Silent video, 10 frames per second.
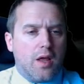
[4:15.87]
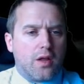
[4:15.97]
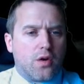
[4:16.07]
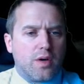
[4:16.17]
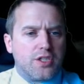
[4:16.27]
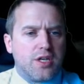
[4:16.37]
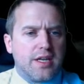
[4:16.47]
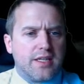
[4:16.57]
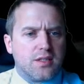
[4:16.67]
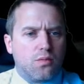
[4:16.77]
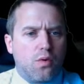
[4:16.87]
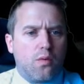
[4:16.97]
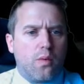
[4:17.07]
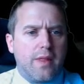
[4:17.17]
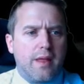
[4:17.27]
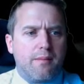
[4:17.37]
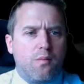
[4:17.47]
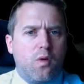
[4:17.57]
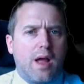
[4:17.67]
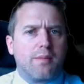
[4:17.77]
Question is, what when they're
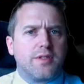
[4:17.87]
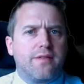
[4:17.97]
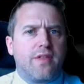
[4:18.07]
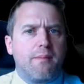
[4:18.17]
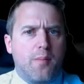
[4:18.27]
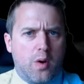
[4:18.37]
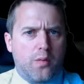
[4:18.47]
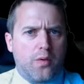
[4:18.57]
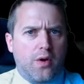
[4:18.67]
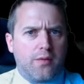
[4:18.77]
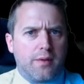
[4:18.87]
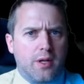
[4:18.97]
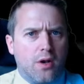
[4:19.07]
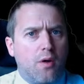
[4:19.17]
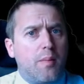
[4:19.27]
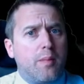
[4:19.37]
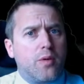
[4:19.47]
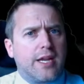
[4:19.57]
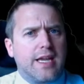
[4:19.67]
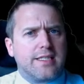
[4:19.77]
what happens if they're both on? And a lot of people
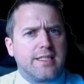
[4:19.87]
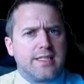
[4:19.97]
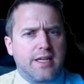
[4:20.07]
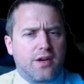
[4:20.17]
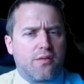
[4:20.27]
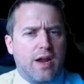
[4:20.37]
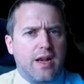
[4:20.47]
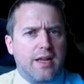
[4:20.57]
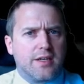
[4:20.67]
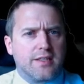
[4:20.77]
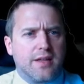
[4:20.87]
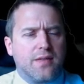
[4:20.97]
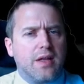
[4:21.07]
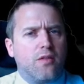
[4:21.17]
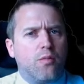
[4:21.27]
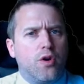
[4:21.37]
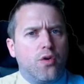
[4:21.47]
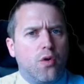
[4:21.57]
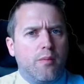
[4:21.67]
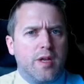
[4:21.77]
would guess this incorrectly because they think the word
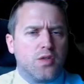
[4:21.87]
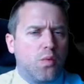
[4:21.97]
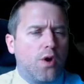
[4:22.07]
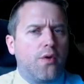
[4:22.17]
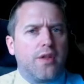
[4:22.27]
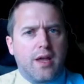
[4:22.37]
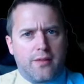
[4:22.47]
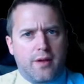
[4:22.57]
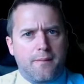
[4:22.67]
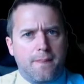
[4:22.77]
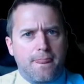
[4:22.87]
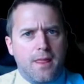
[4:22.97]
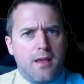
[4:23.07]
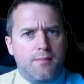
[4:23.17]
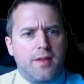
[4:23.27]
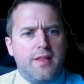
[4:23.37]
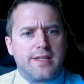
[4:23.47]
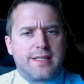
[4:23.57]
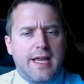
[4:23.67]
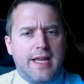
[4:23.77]
or means one or the other. But in this
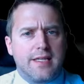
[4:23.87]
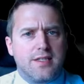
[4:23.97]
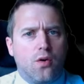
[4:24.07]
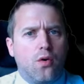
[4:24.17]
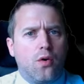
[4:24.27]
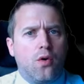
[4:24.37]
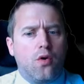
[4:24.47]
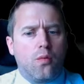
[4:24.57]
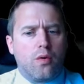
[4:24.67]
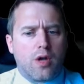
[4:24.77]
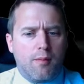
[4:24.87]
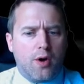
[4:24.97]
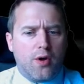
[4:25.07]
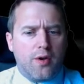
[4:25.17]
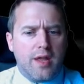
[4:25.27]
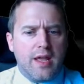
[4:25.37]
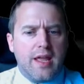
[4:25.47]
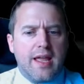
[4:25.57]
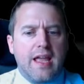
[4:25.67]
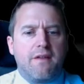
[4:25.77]
case, or will come on
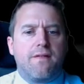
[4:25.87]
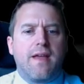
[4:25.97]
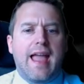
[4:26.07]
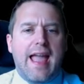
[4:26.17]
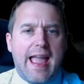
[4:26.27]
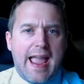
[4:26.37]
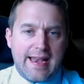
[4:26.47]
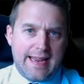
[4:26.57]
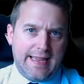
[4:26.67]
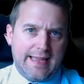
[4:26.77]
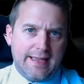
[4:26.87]
if any